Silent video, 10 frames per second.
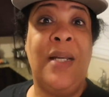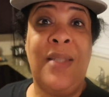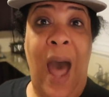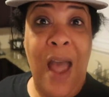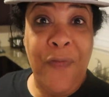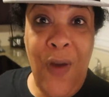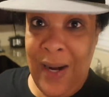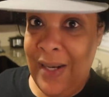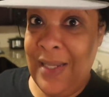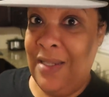because I
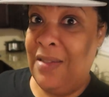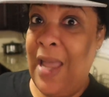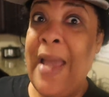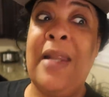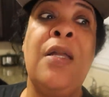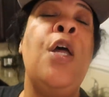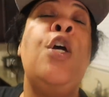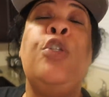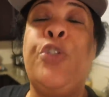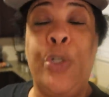finally decided
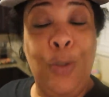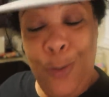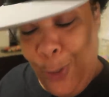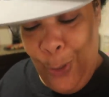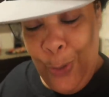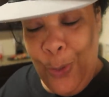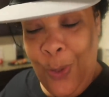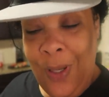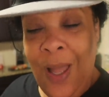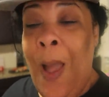to
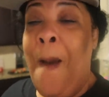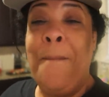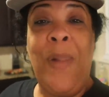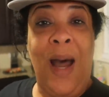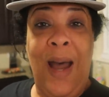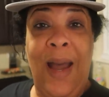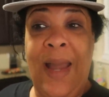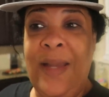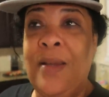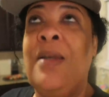do
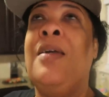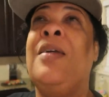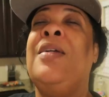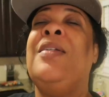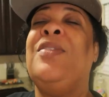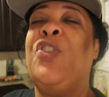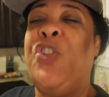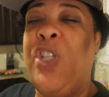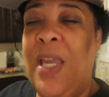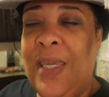my
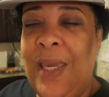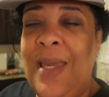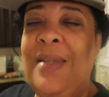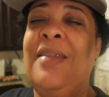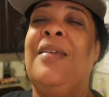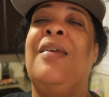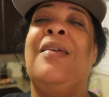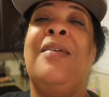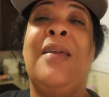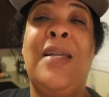chicken
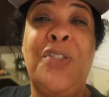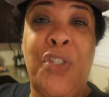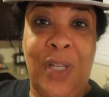and